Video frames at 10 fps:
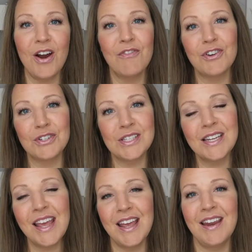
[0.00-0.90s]
of your
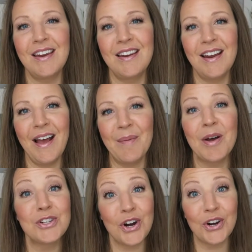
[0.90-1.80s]
skin
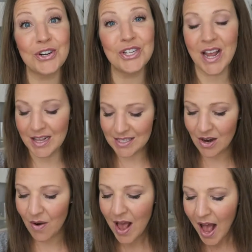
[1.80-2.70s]
a darker shade.
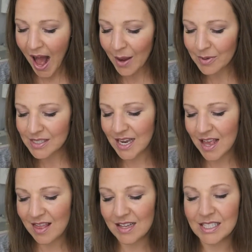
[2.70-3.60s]
So I would
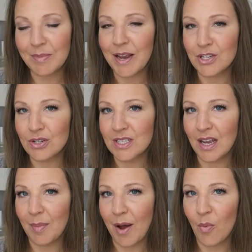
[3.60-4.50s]
say this makes your
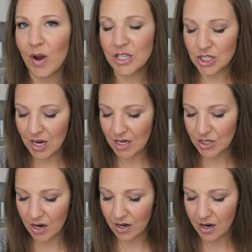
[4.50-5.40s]
skin about 1 shade
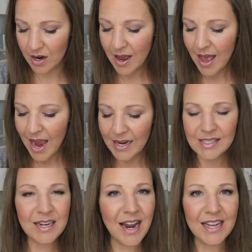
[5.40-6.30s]
darker, and it's
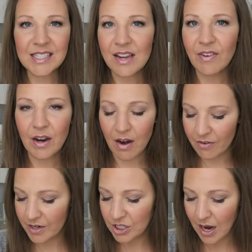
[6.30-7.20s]
a nice even
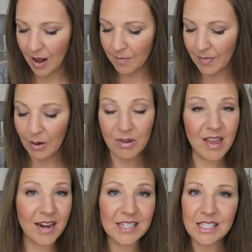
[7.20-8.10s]
coverage. Like with
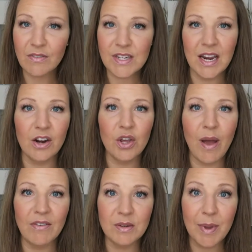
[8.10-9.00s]
any self tanner, you
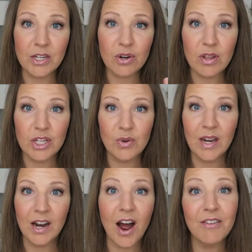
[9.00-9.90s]
have to make sure that you
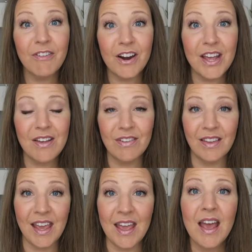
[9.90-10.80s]
get it on very
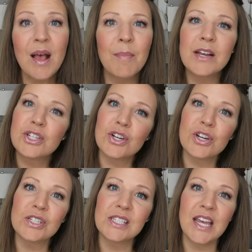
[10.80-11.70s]
evenly. Make sure
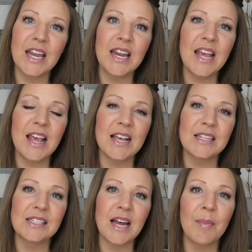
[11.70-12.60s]
your skin
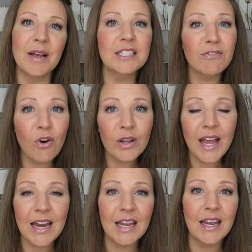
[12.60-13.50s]
is
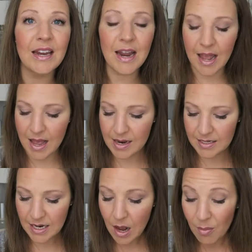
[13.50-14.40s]
exfoliated
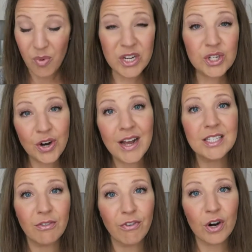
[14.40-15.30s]
and
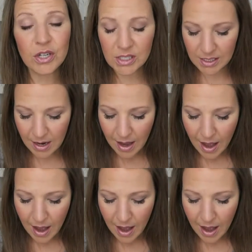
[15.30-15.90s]
moisturized first.